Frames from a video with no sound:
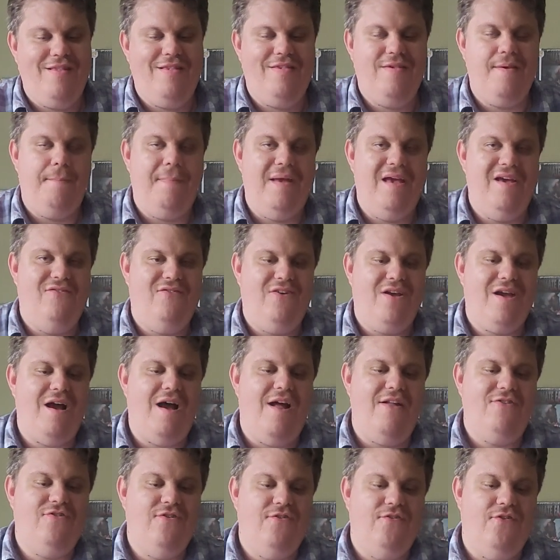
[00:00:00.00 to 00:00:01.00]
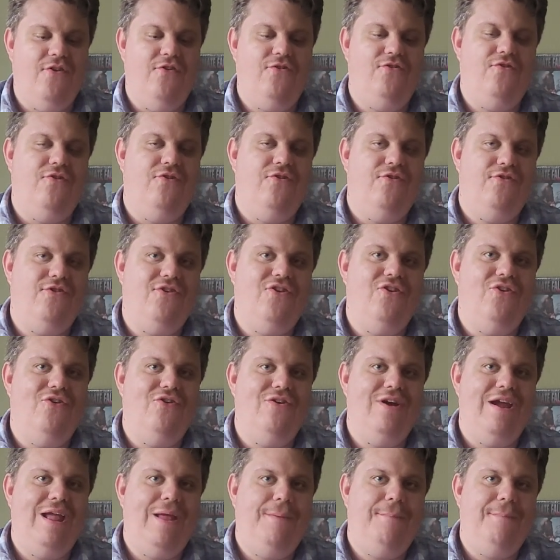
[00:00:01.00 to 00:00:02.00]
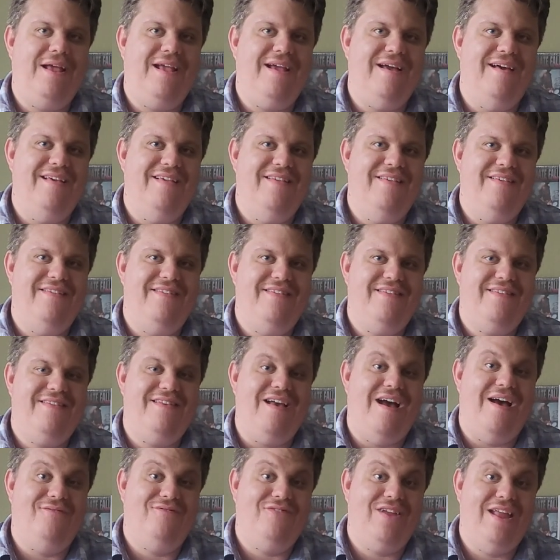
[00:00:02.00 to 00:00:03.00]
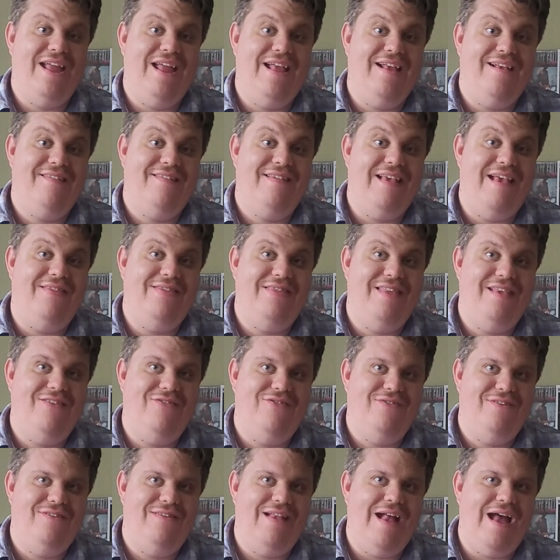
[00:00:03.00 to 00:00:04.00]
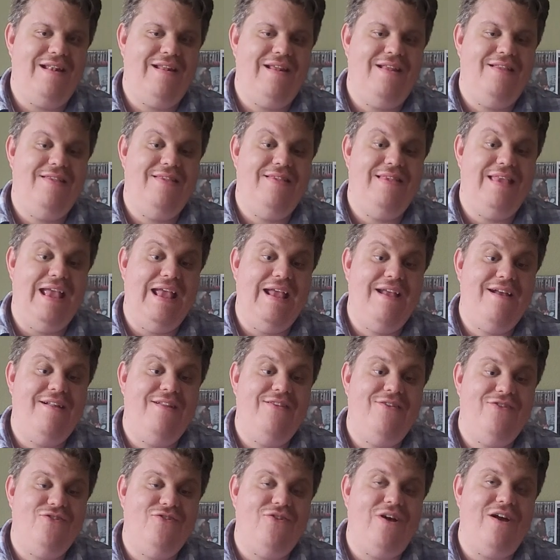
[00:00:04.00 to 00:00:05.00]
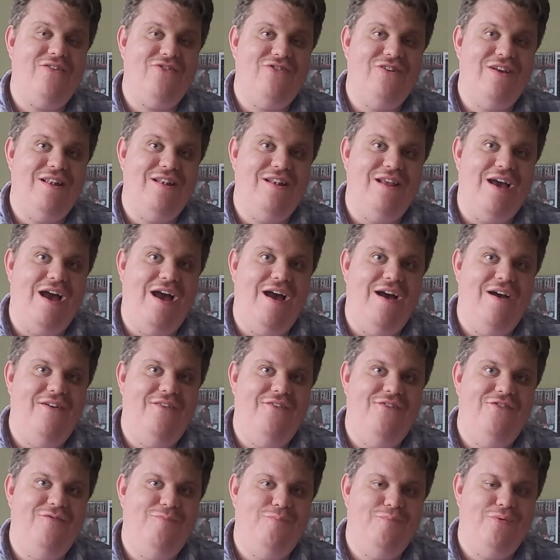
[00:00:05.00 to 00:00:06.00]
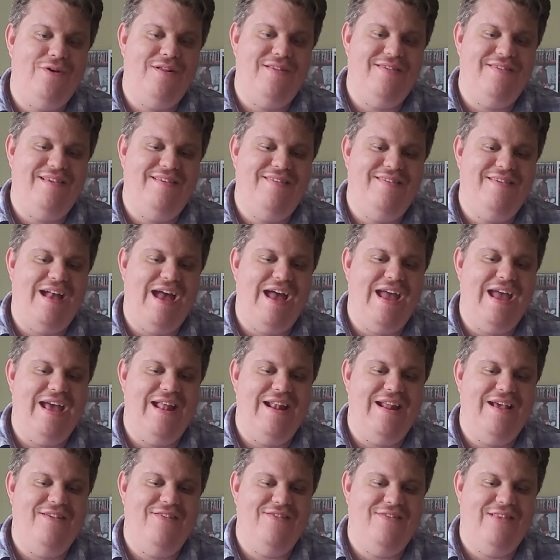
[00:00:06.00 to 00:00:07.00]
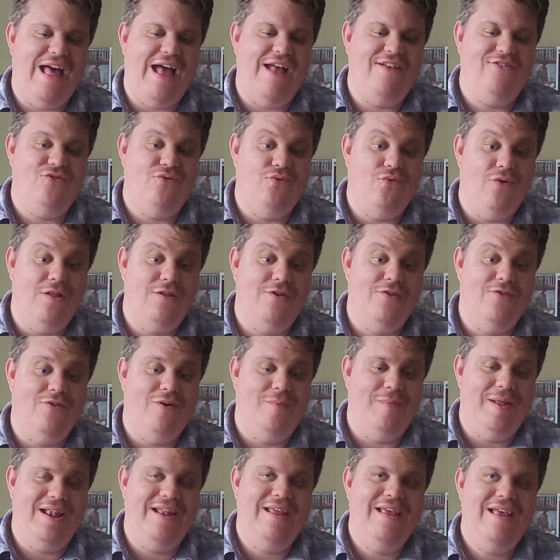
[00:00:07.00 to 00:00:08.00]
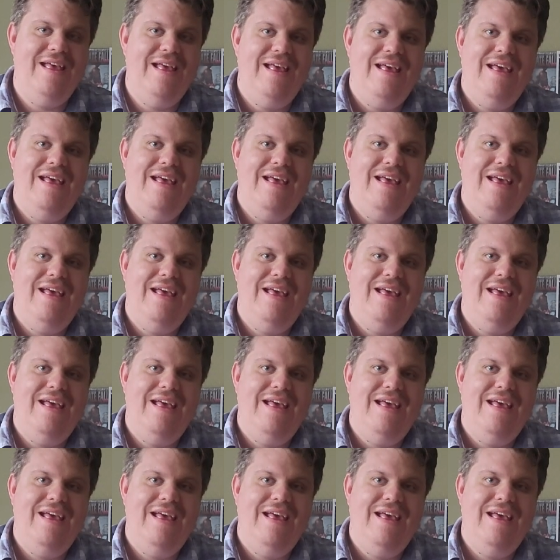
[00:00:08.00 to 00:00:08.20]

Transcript: It's a bit of a controversial story because Tom King said this was not a deconstruction of Princess Diana / Wonder Woman.